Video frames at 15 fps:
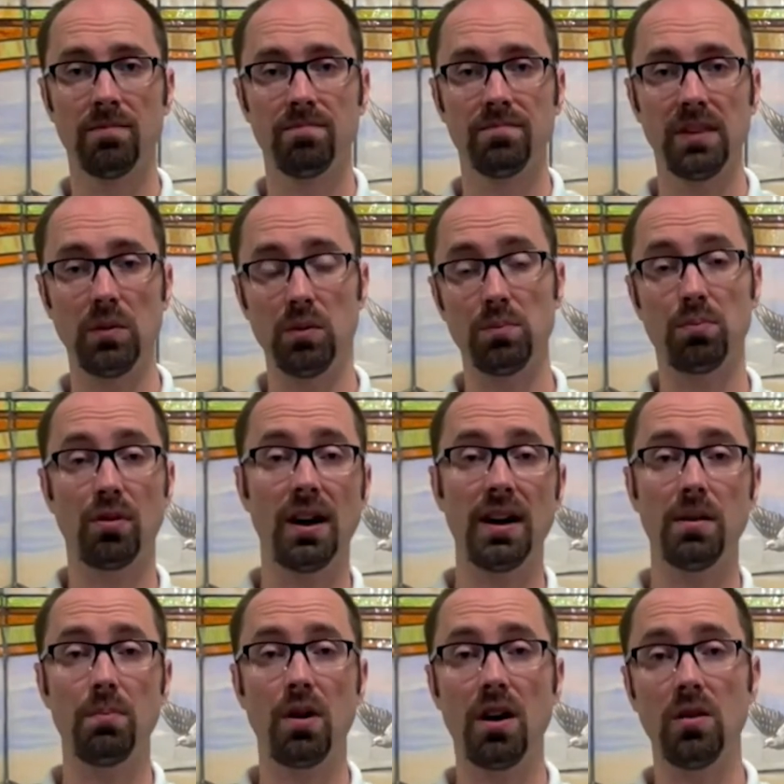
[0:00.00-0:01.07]
They would pray
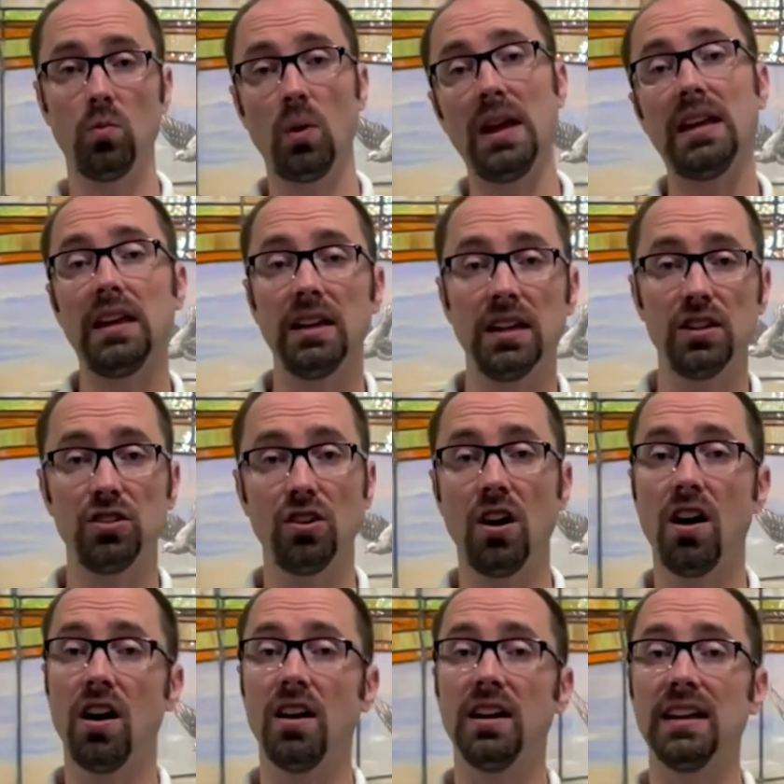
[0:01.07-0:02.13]
upon waking at
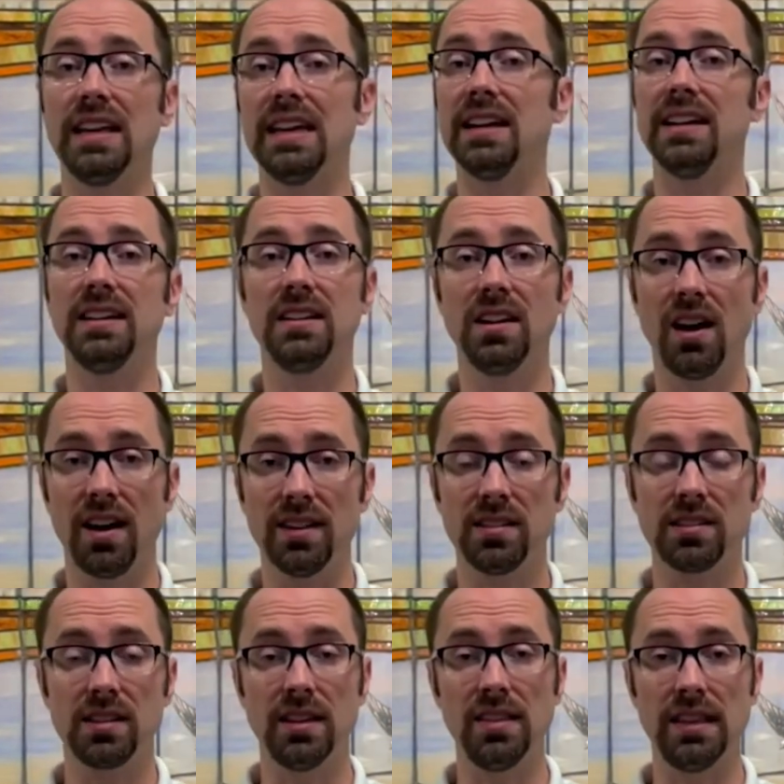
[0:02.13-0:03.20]
dawn, again at
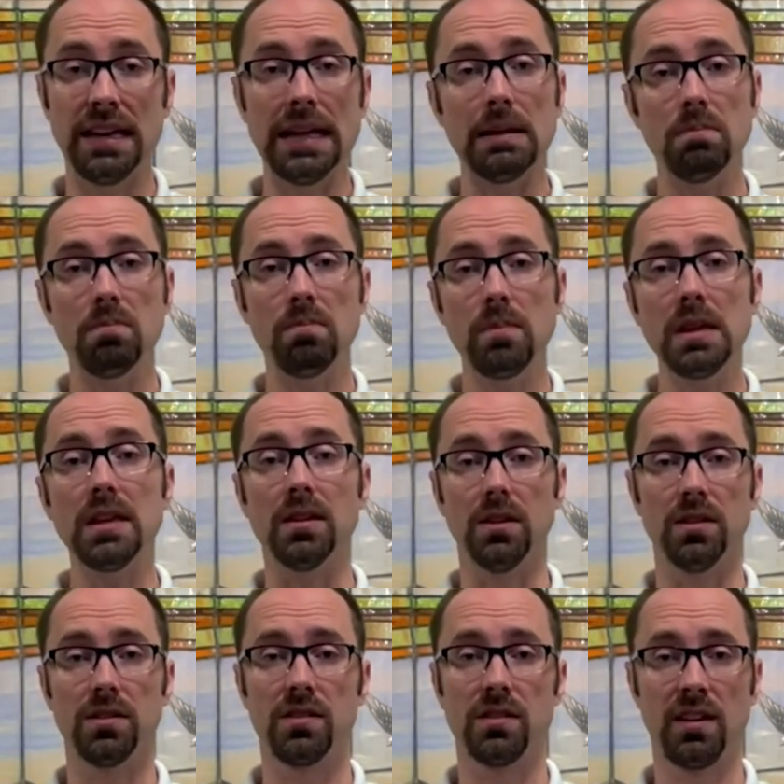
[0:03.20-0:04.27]
dusk, and then at
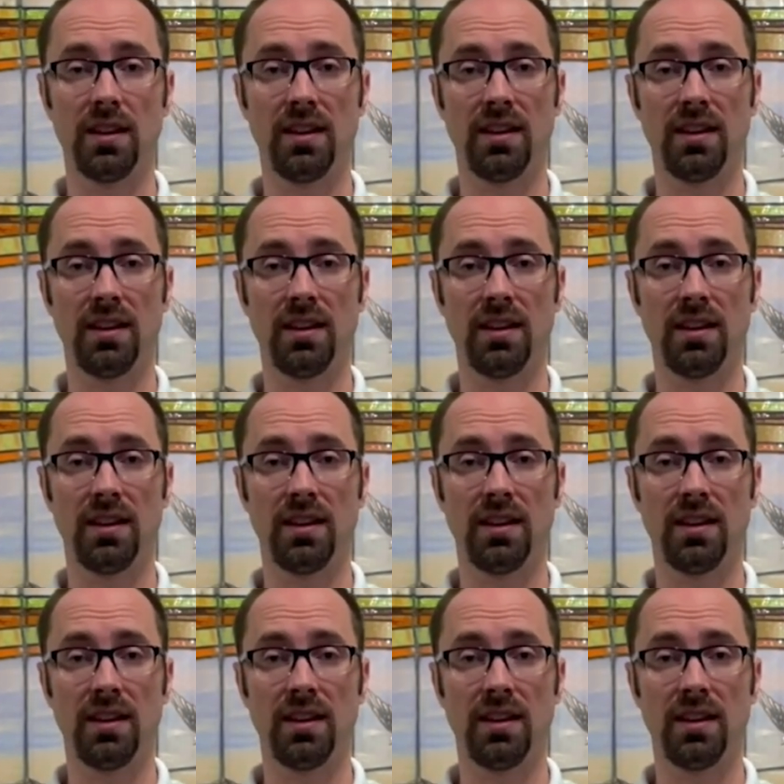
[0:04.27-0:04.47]
meals.